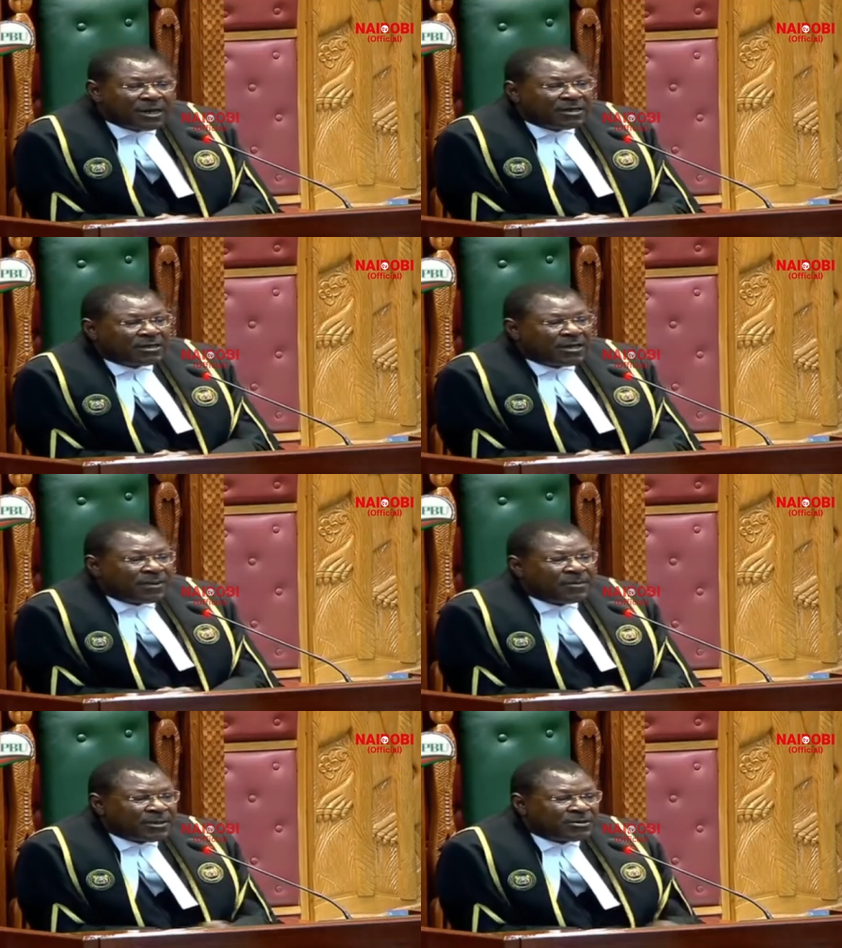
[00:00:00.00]
and
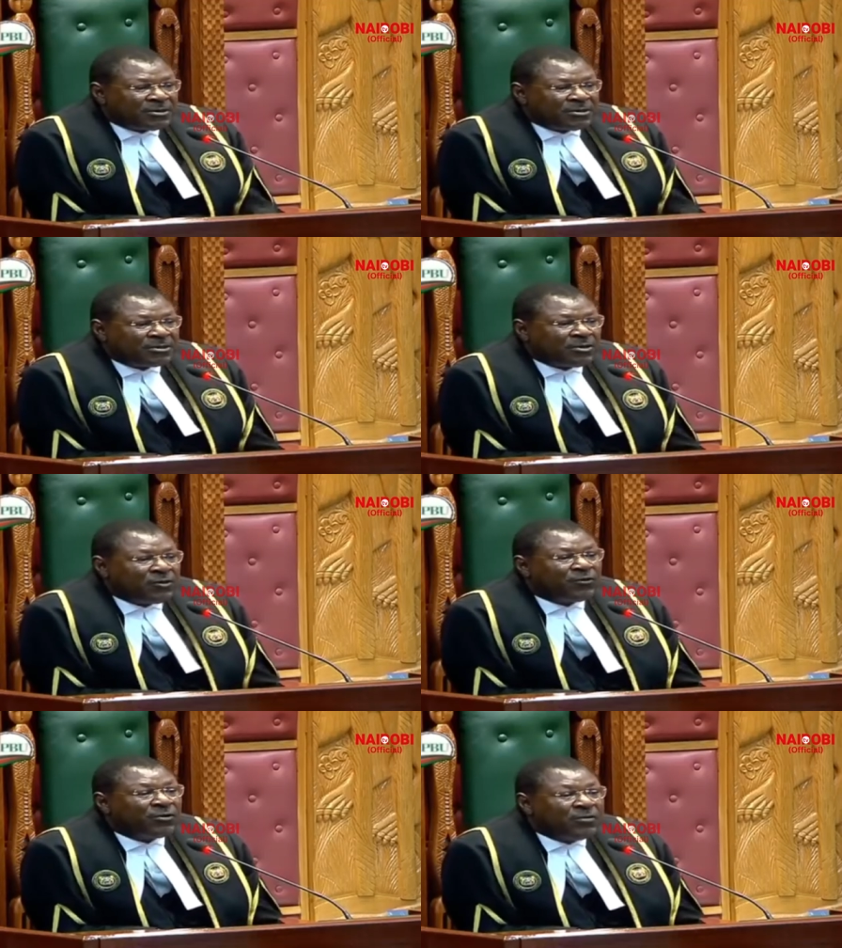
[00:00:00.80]
chairpersons
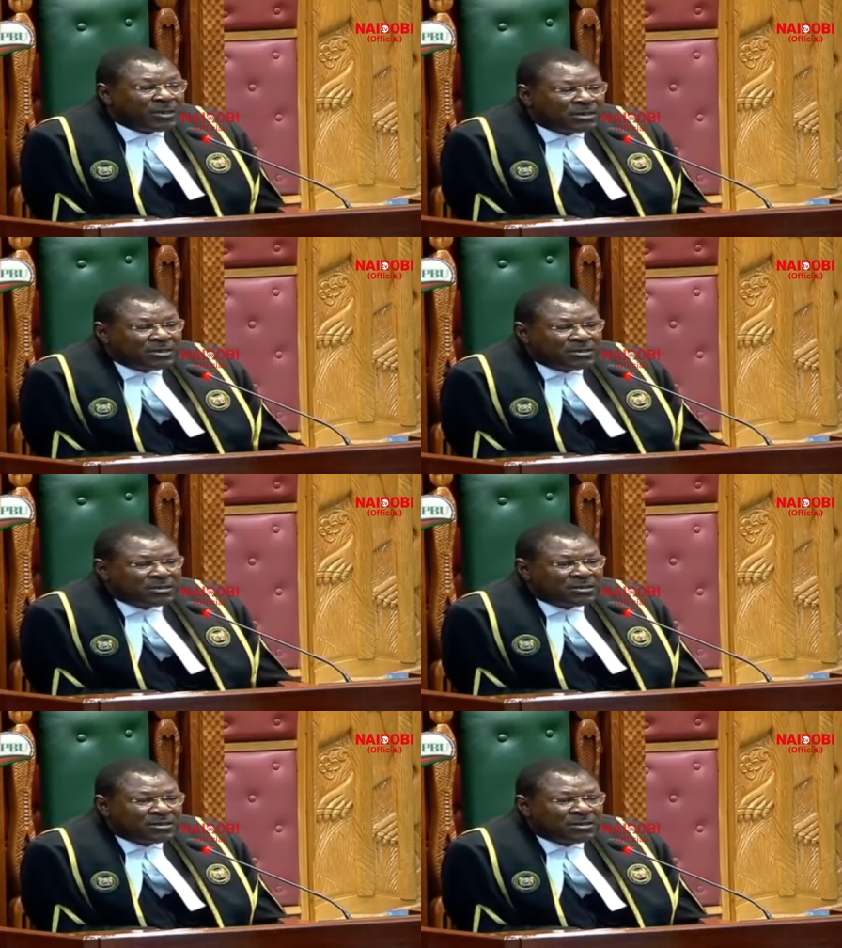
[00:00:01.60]
of
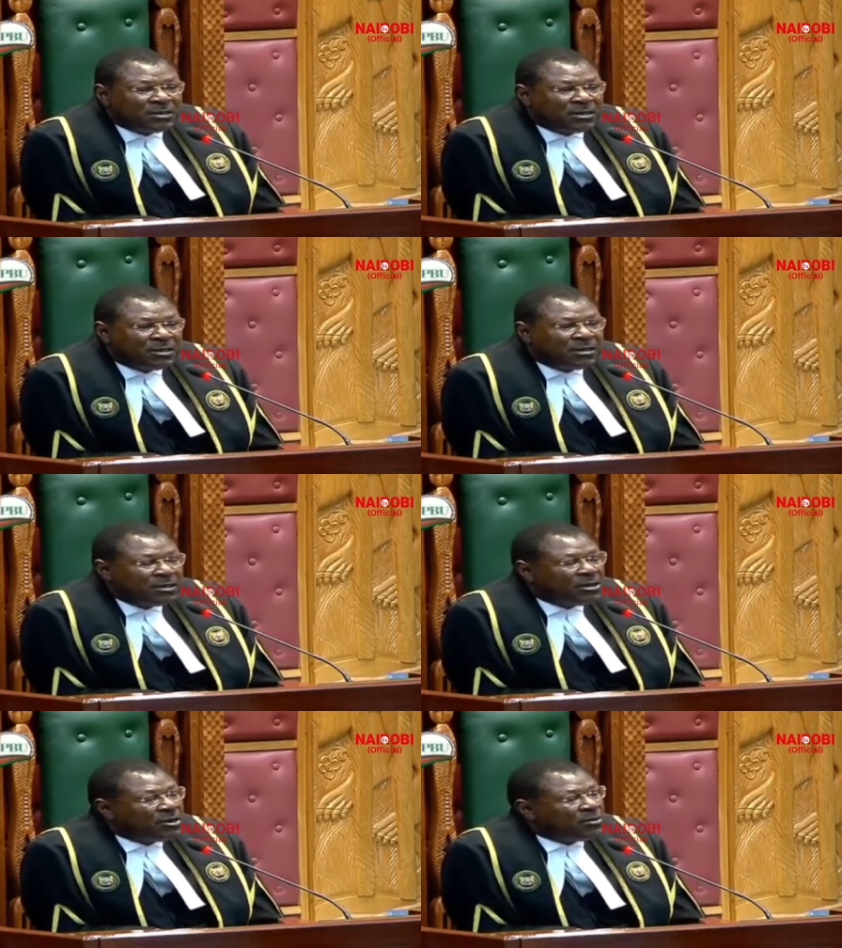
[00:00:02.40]
committees,
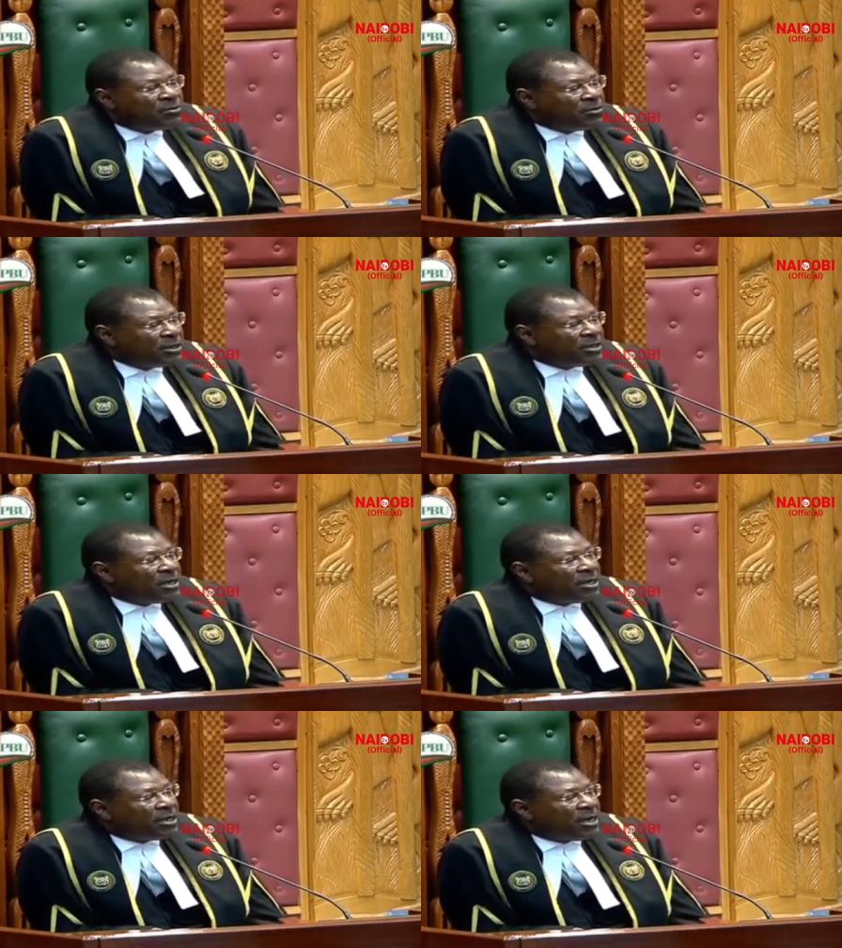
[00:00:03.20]
we
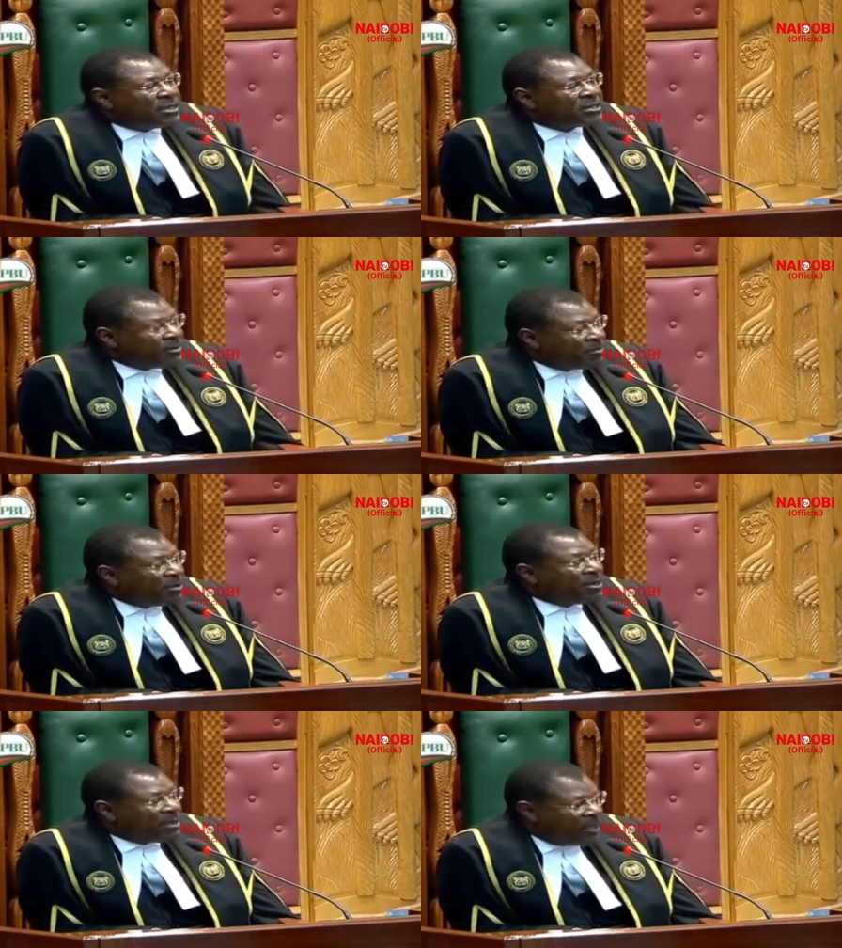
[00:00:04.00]

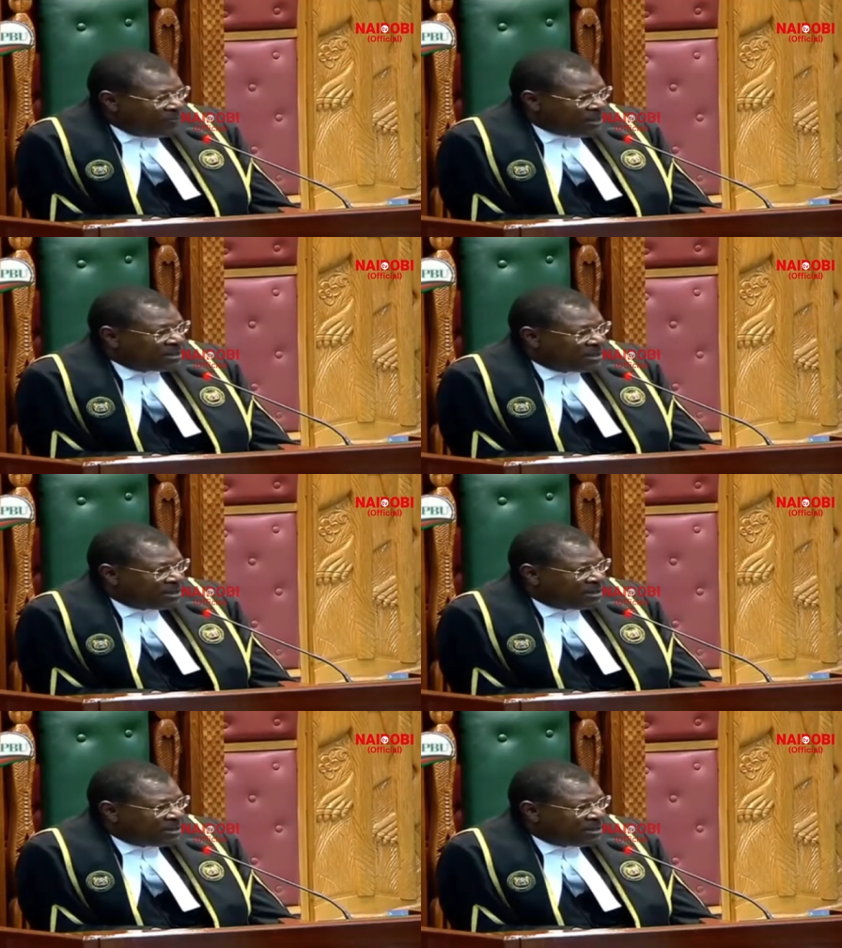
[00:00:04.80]
assembled in Naivasha